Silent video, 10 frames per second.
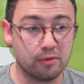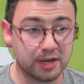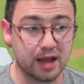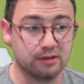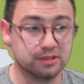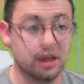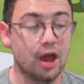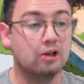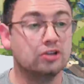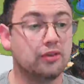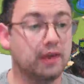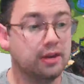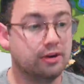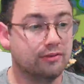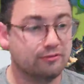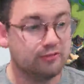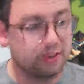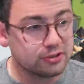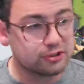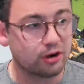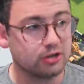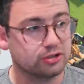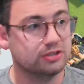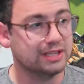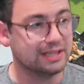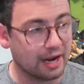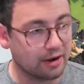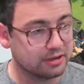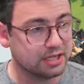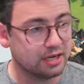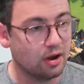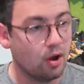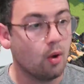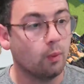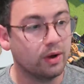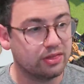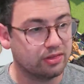accounts so that you can fill structures and garrison with